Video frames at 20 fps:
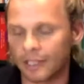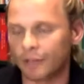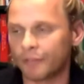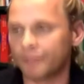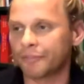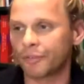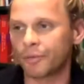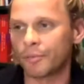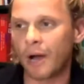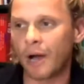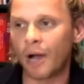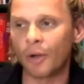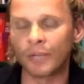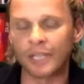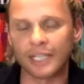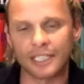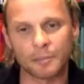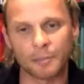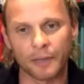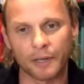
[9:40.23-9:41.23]
through my own
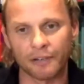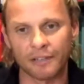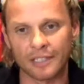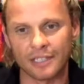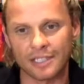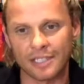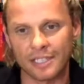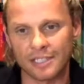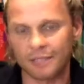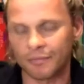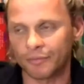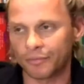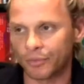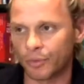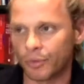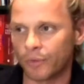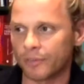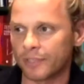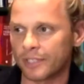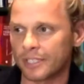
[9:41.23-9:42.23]
experiences and
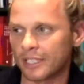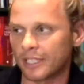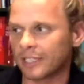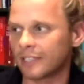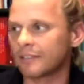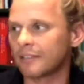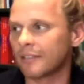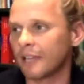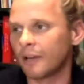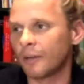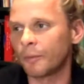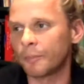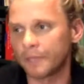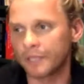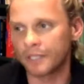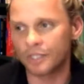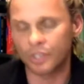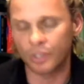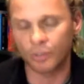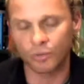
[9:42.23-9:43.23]
for obviously helping
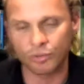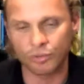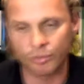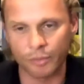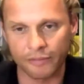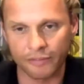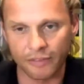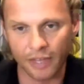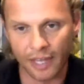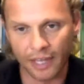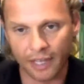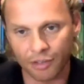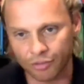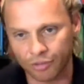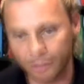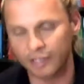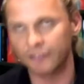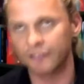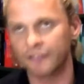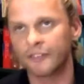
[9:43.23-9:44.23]
the children with their
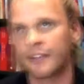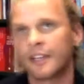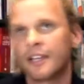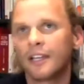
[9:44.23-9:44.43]
grief,